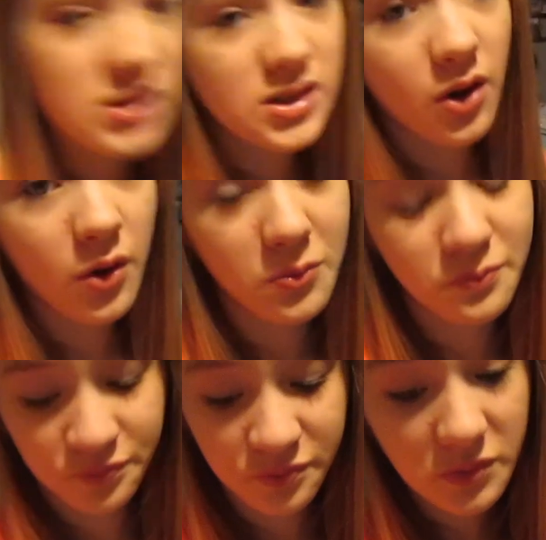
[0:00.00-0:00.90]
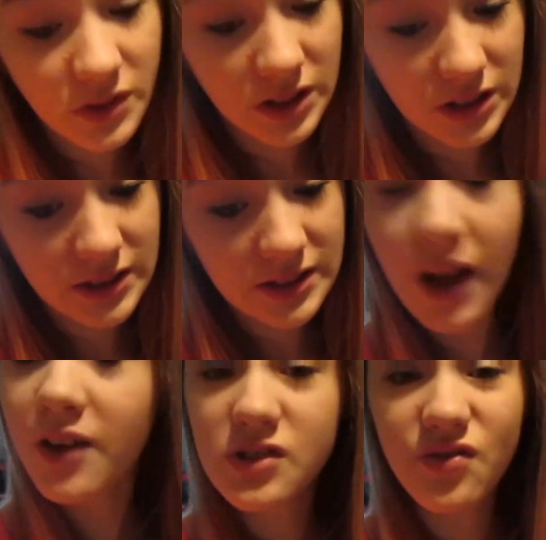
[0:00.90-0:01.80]
So
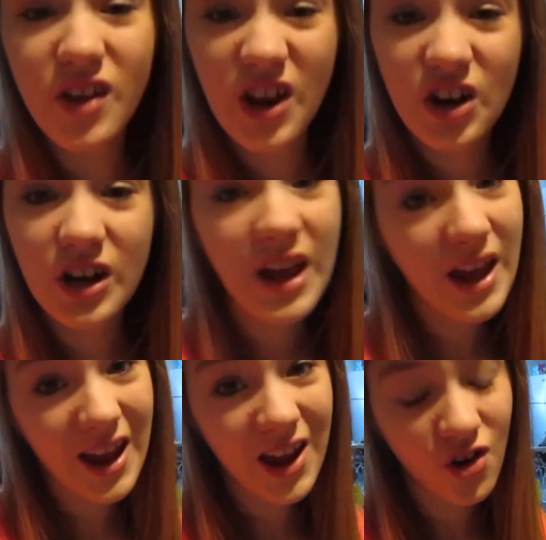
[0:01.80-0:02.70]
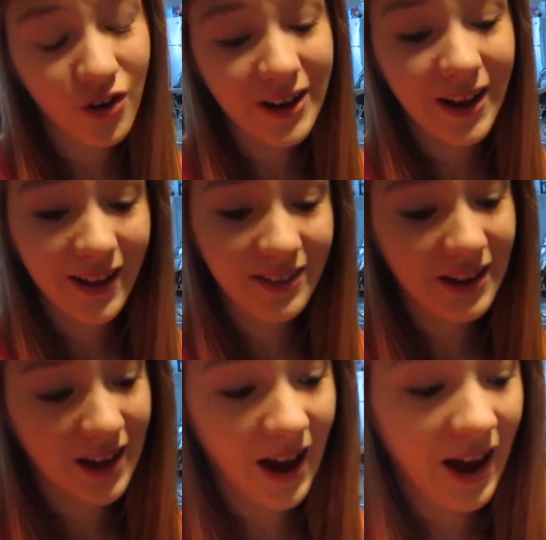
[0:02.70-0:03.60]
I was very angry at the
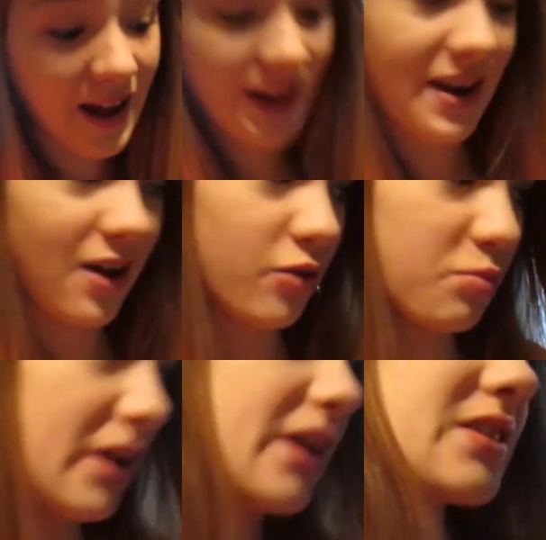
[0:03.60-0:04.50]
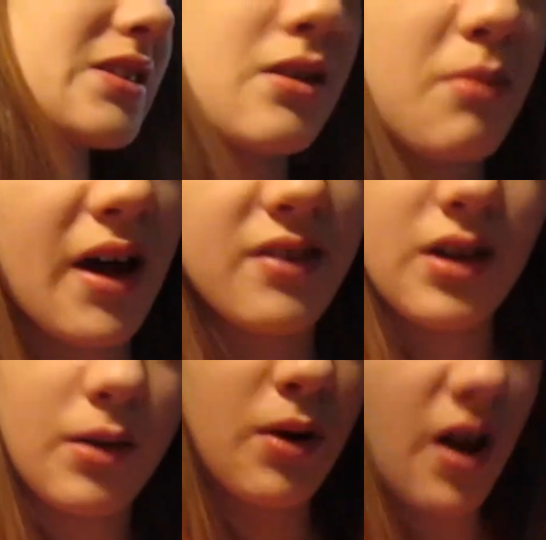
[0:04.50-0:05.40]
cat, and now the blanket's in the
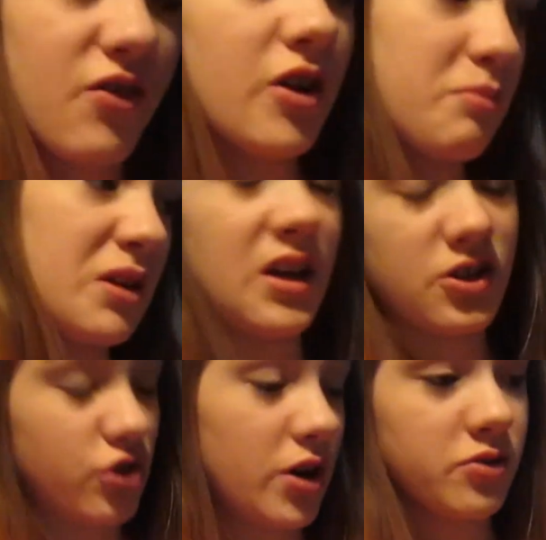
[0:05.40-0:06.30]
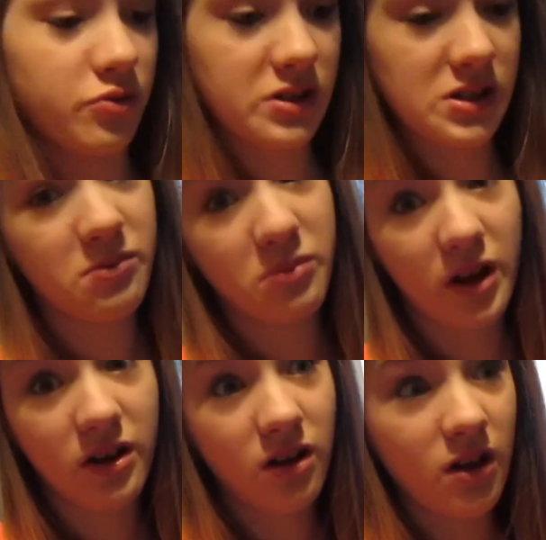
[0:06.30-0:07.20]
bathtub covered in pee. I tried to rinse it,
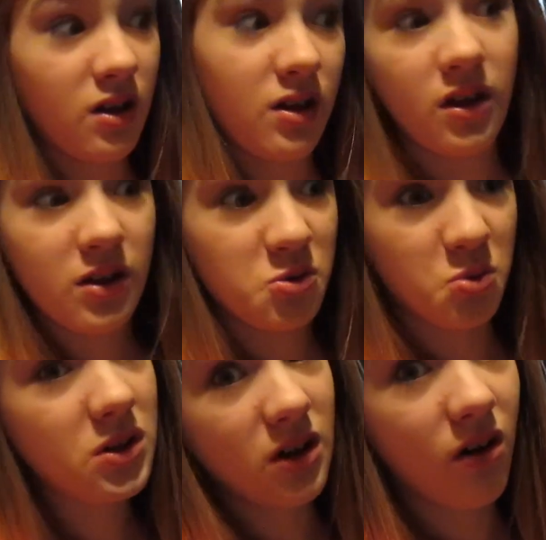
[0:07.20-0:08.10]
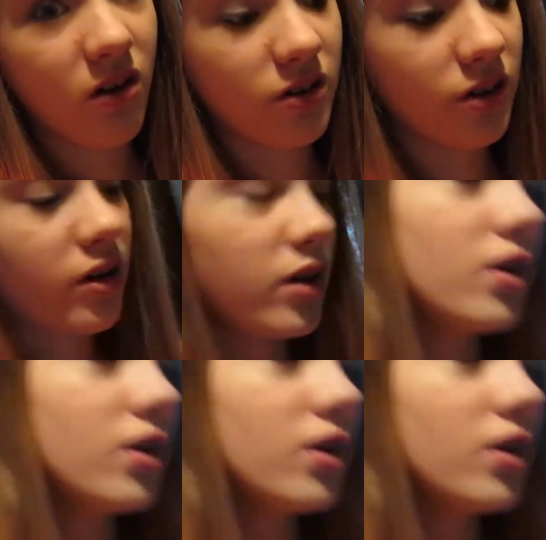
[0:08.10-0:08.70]
but it's really hard.